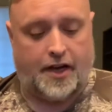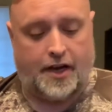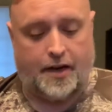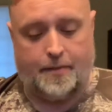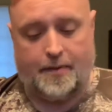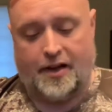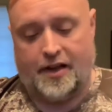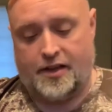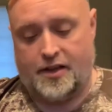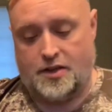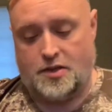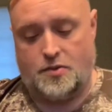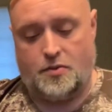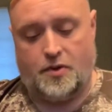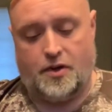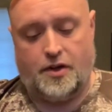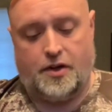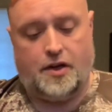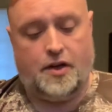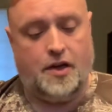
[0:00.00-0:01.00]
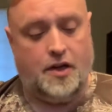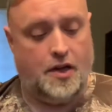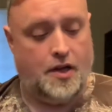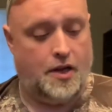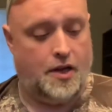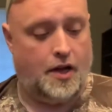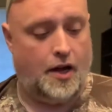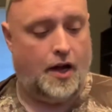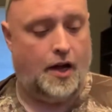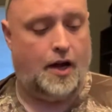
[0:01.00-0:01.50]
about this one.
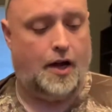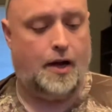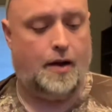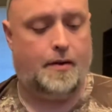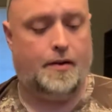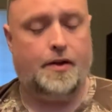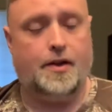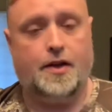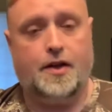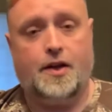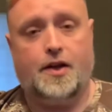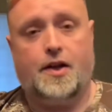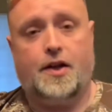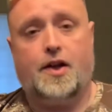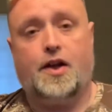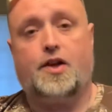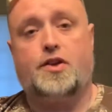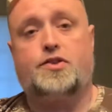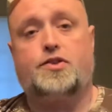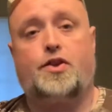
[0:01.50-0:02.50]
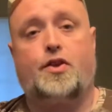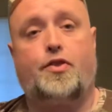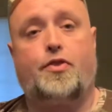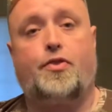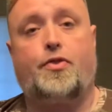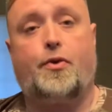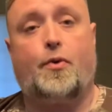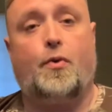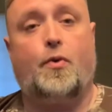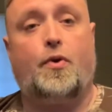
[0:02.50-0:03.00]
It's the
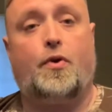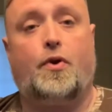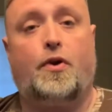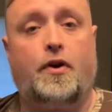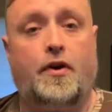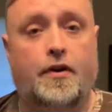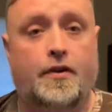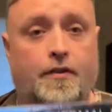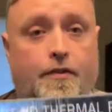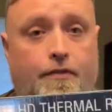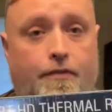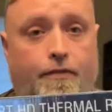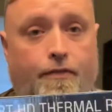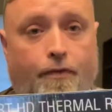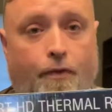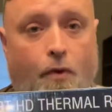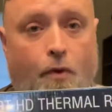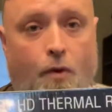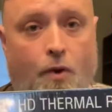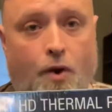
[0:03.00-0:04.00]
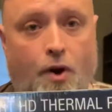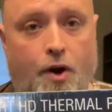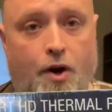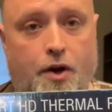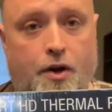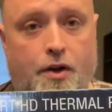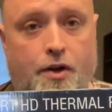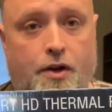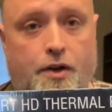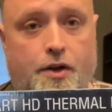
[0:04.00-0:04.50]
Thor 4
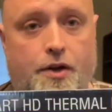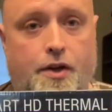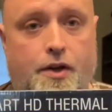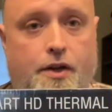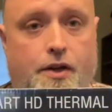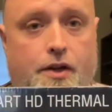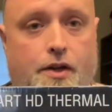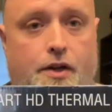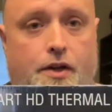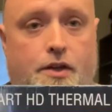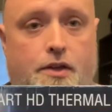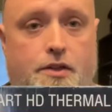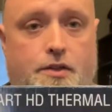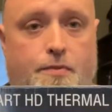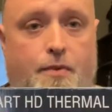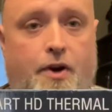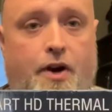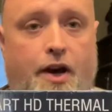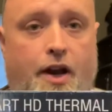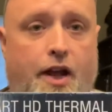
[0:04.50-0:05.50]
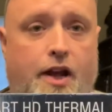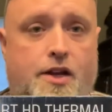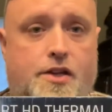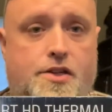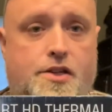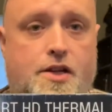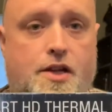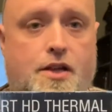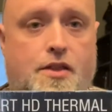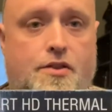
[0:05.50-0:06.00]
Smart
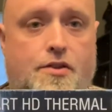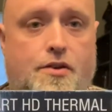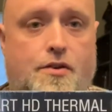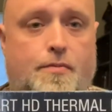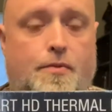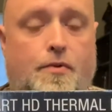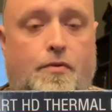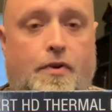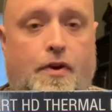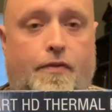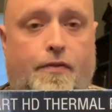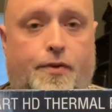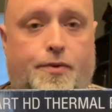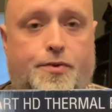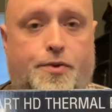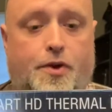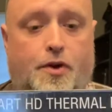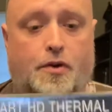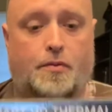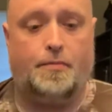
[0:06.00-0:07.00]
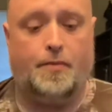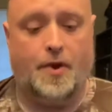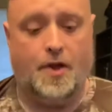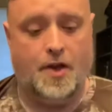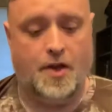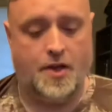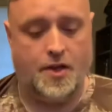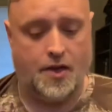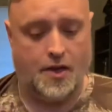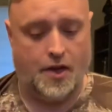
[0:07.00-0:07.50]
HD Thermal Rifle Scope.
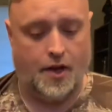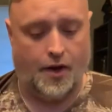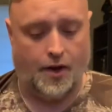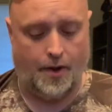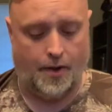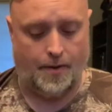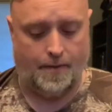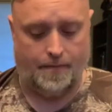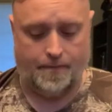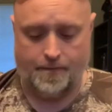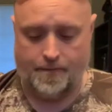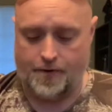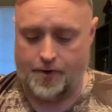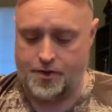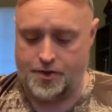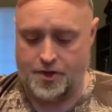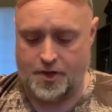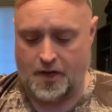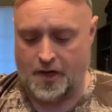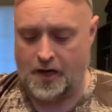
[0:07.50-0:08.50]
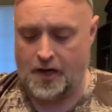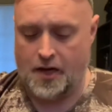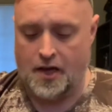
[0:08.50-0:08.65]
First thing,